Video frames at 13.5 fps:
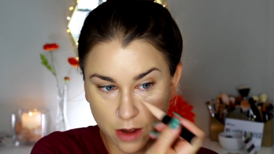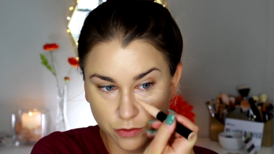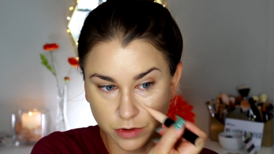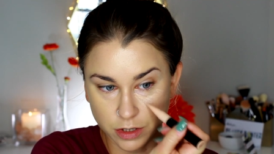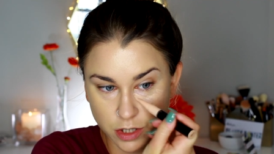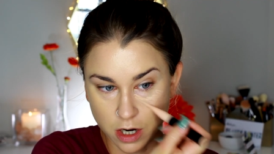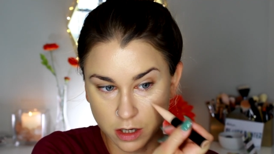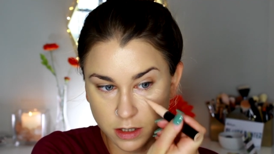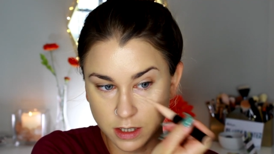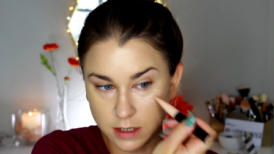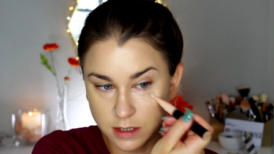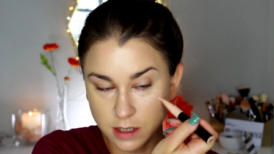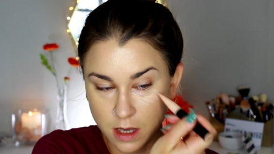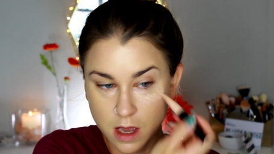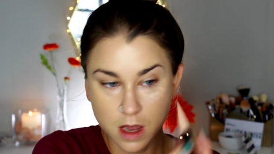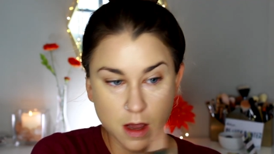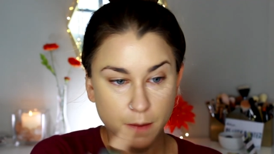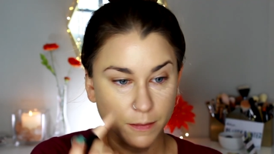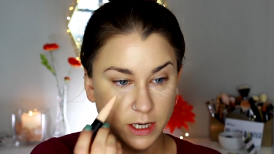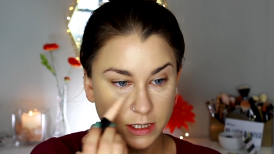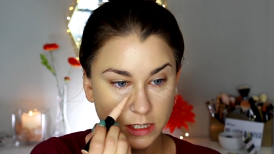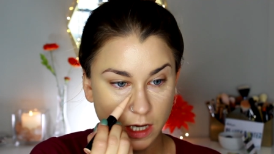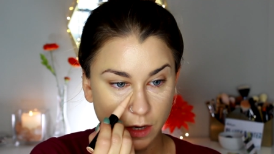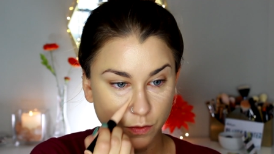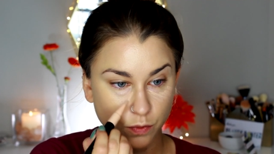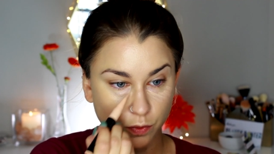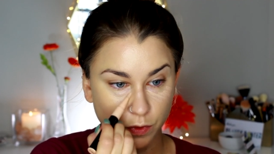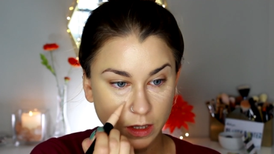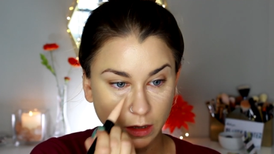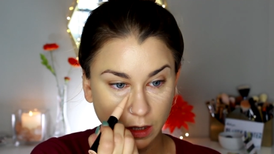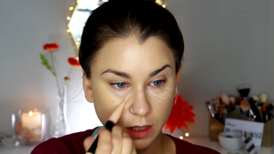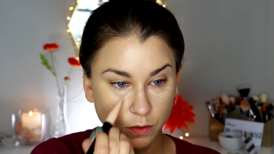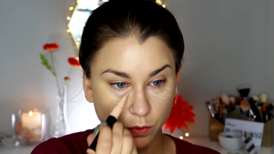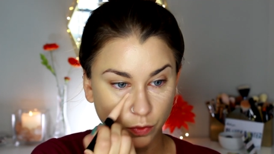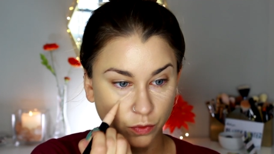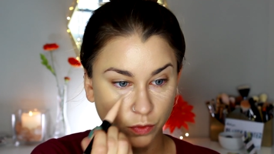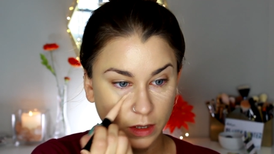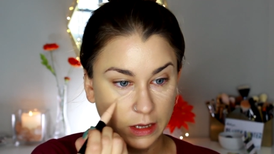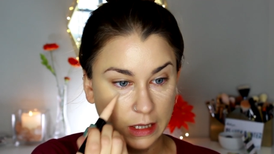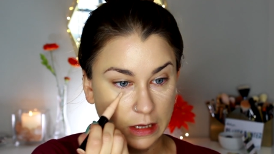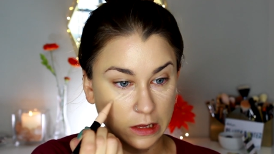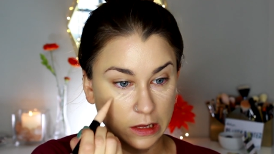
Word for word: out the darkness, but it's a really, really